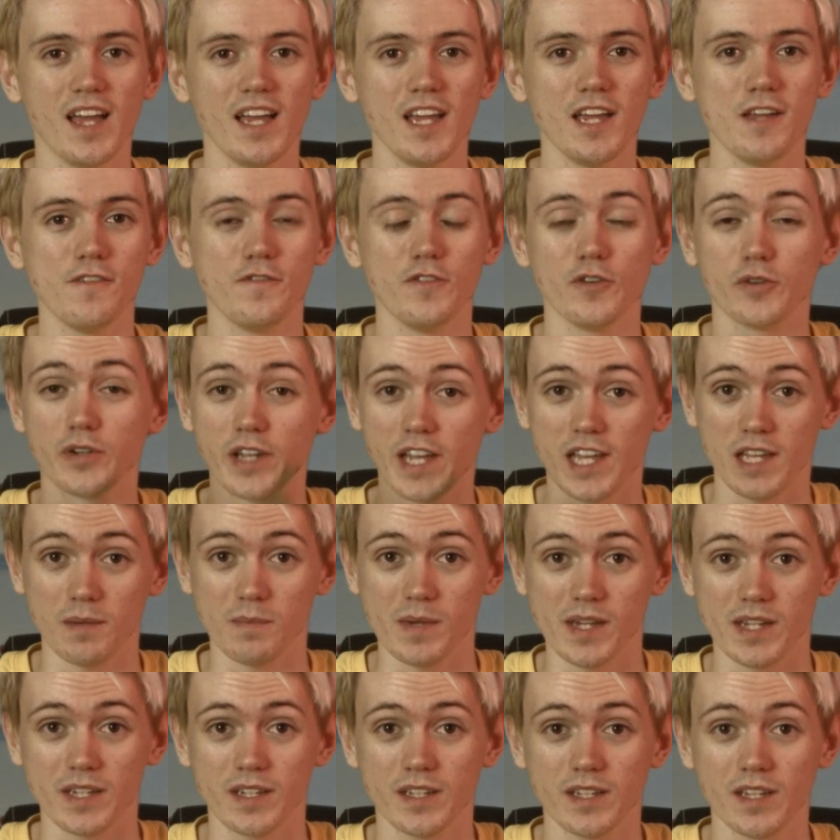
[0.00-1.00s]
If you're
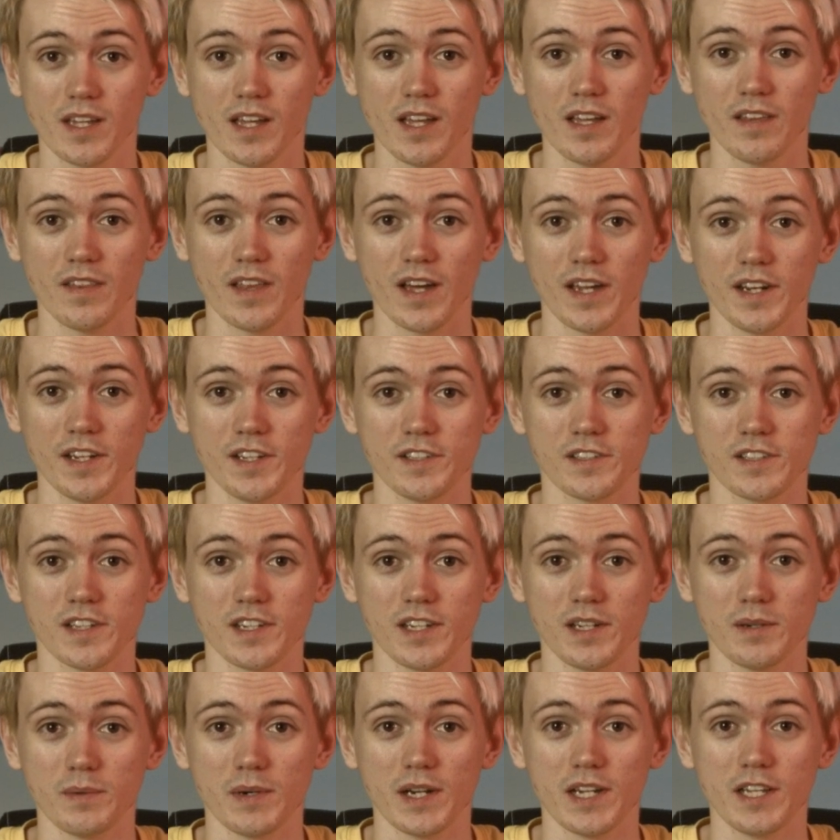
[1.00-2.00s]
gaming, that is
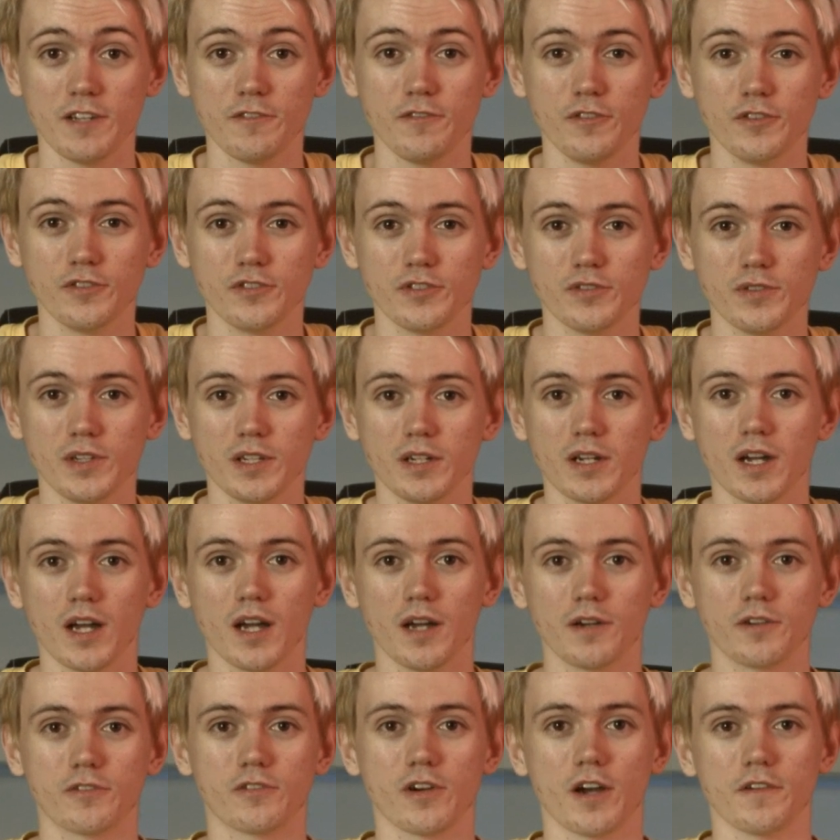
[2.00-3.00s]
anyway. If you're doing
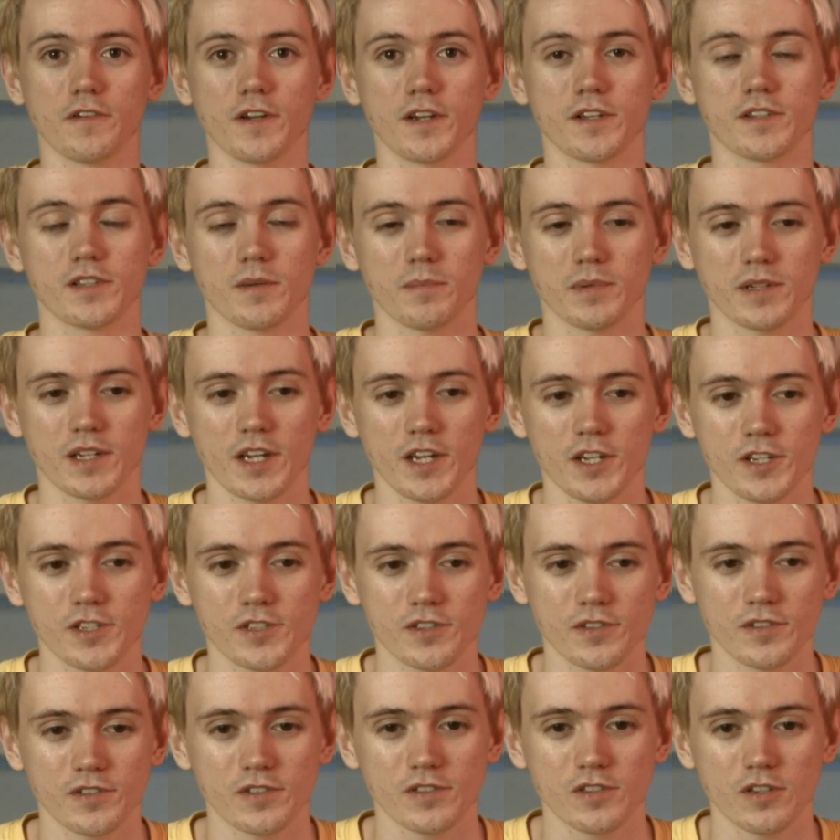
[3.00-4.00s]
graphics
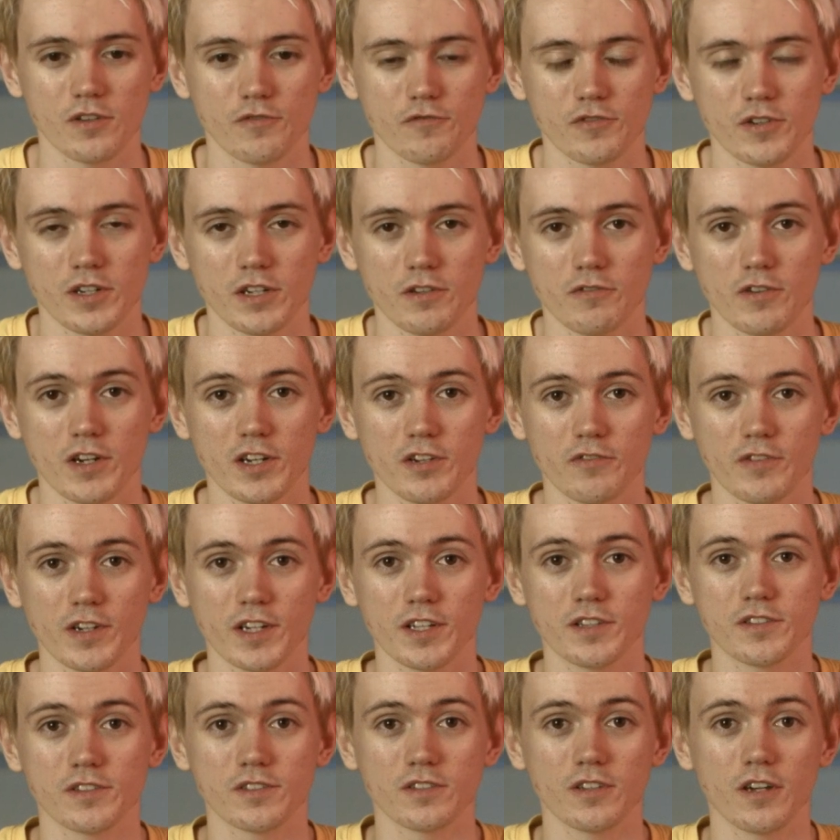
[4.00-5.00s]
applications, so 3D rendering
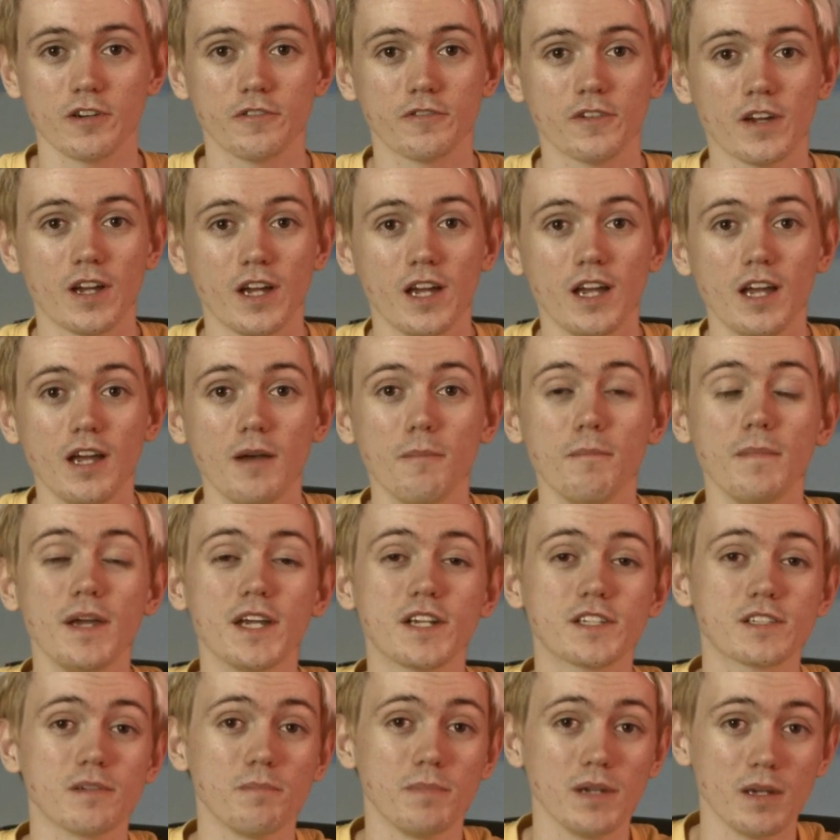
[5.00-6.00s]
and stuff,
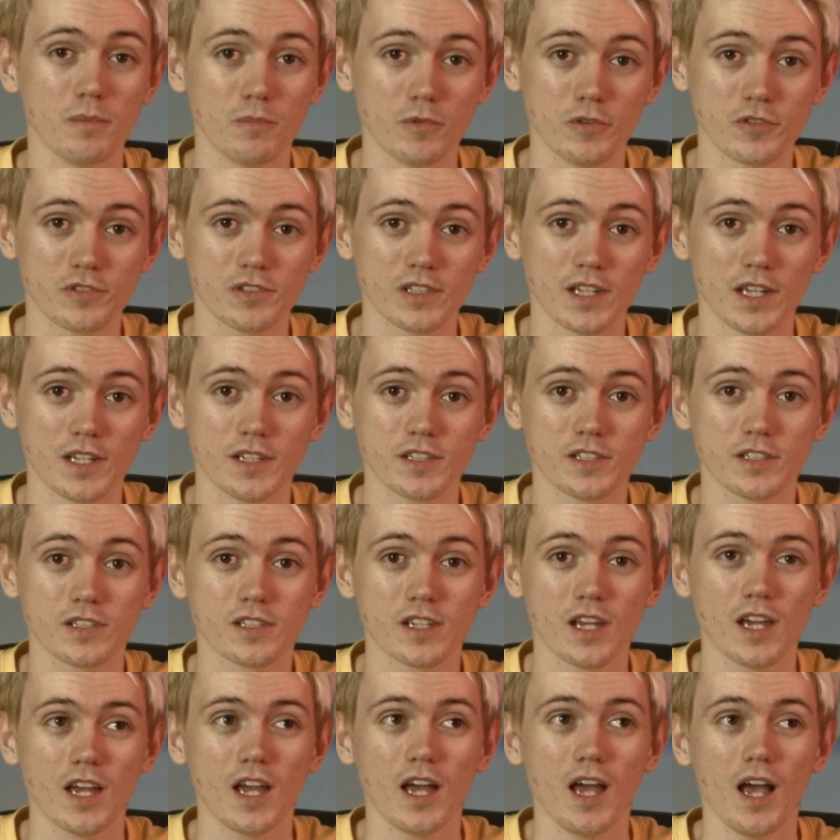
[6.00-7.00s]
makes a bit more sense.